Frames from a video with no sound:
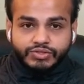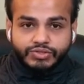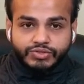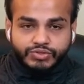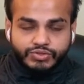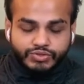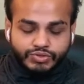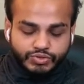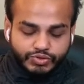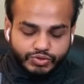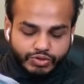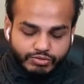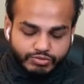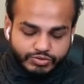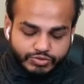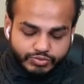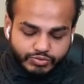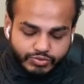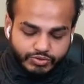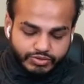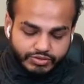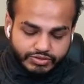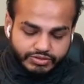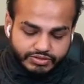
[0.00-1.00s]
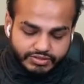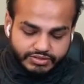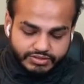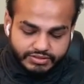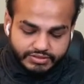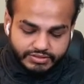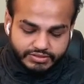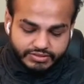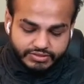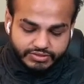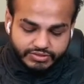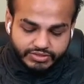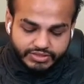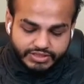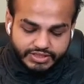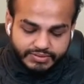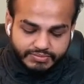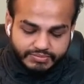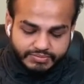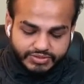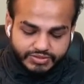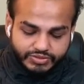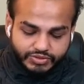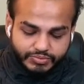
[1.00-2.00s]
Two of Swords. So
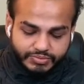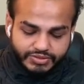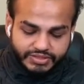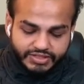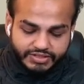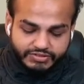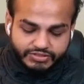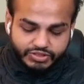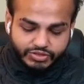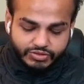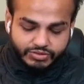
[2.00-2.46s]
seems to be there was